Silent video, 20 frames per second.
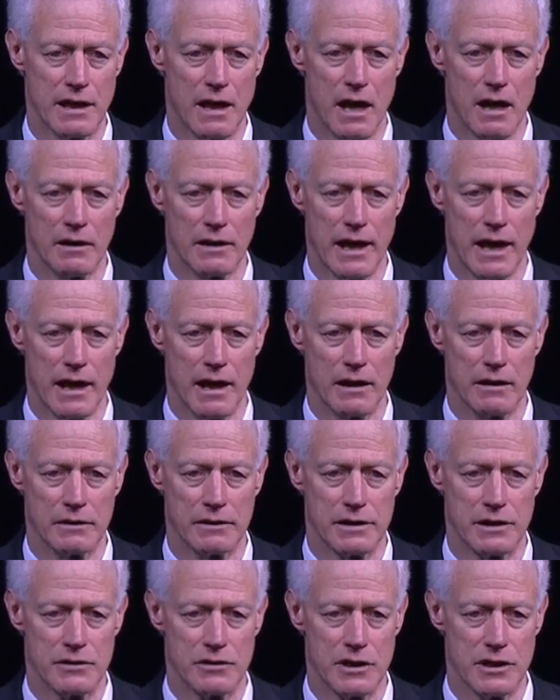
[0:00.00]
All Hail
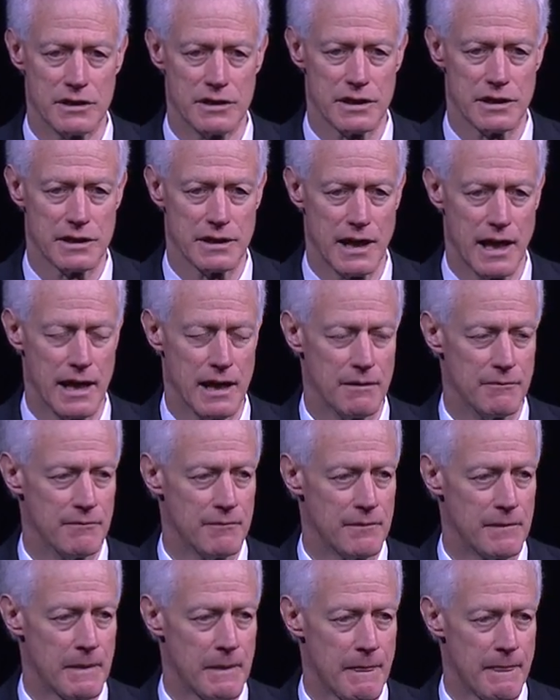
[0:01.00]
to Jesus' Name.
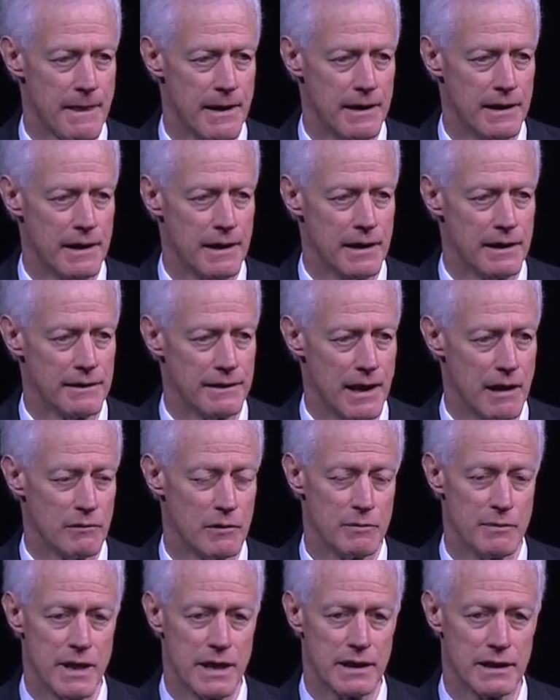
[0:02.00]
They
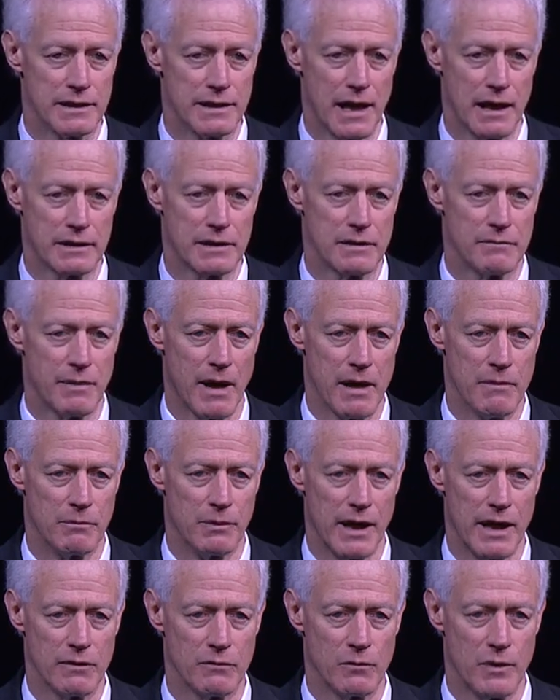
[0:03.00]
will be conducted by
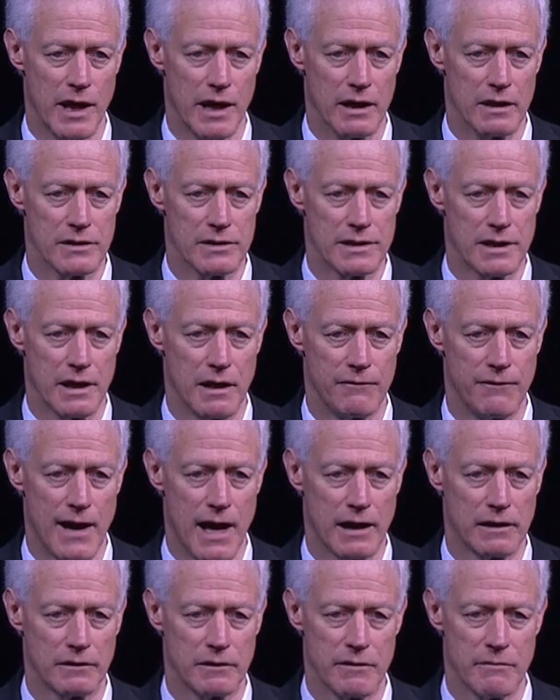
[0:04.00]
Brent Wells, a
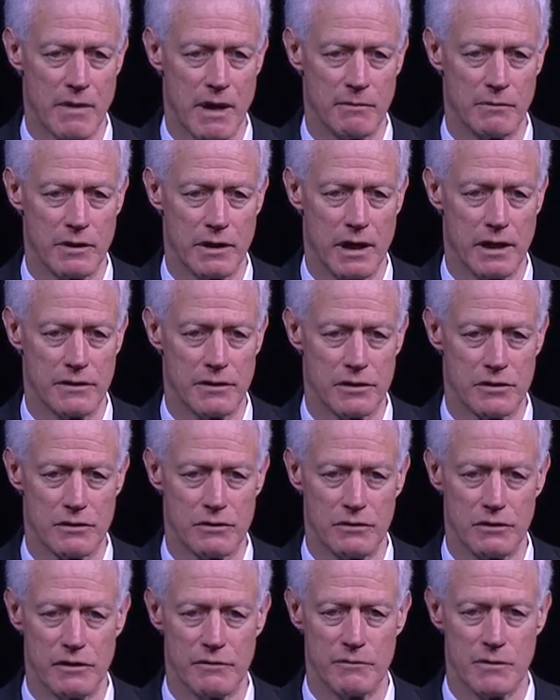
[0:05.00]
faculty member in the
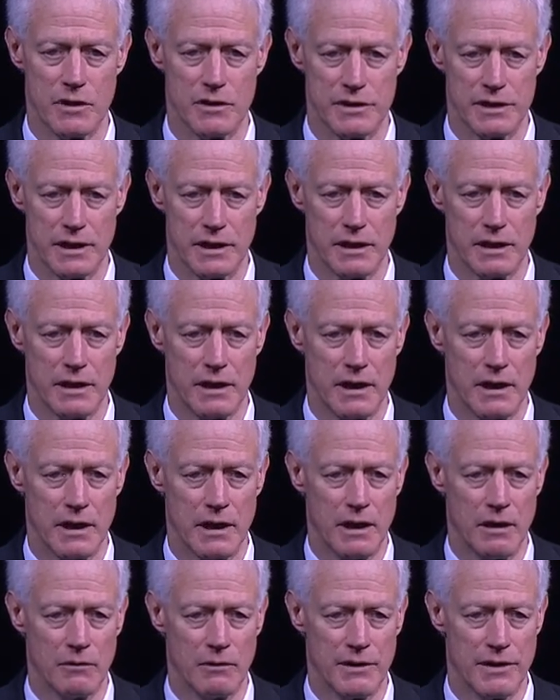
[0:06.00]
School of Music,
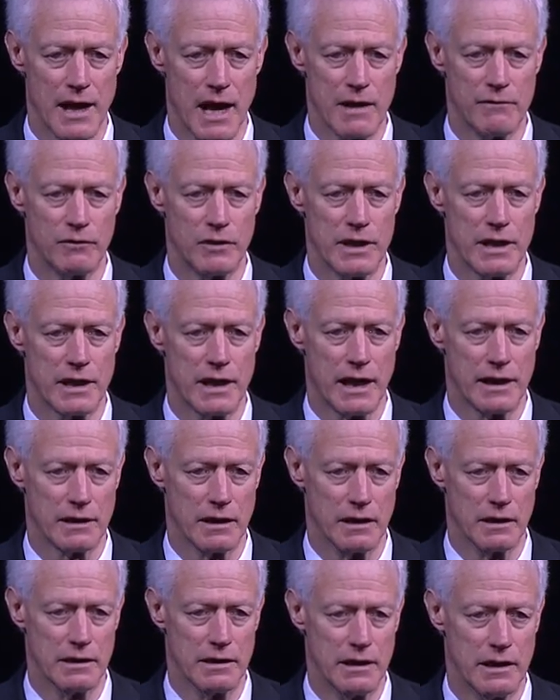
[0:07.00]
with Avery
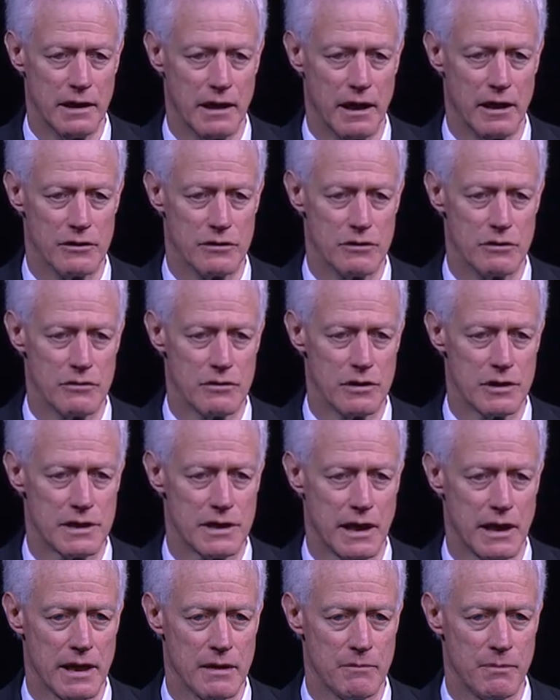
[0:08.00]
Gunnell, a junior
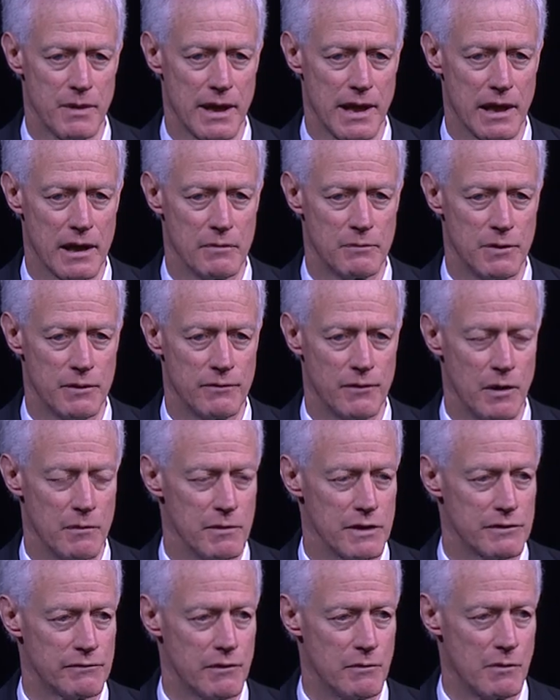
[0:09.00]
studying piano
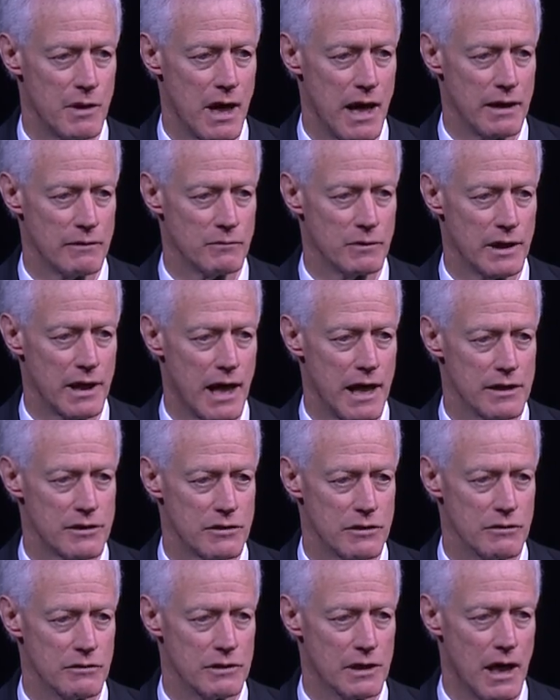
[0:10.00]
performance from Cottonwood
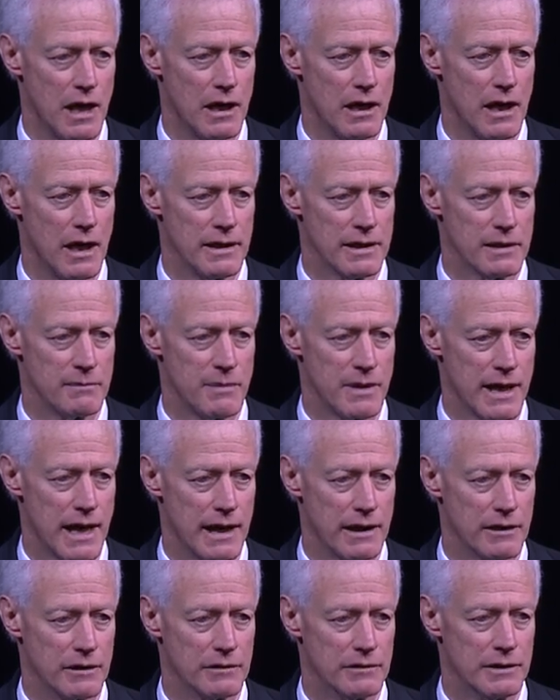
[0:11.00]
Heights, Utah, on the
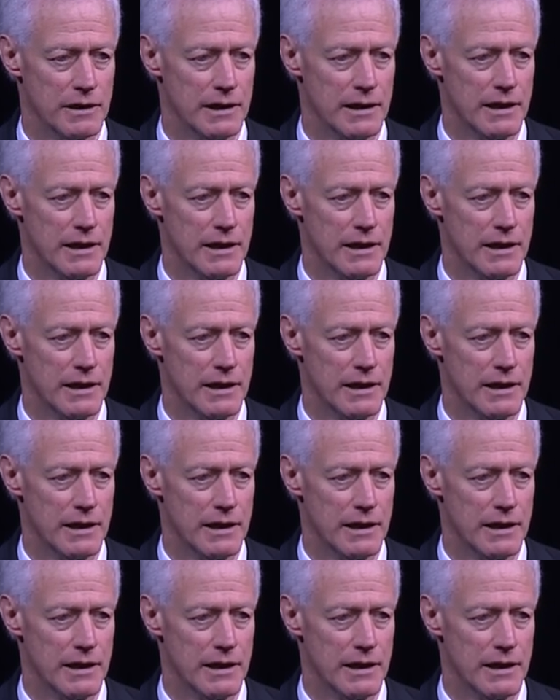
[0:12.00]
piano.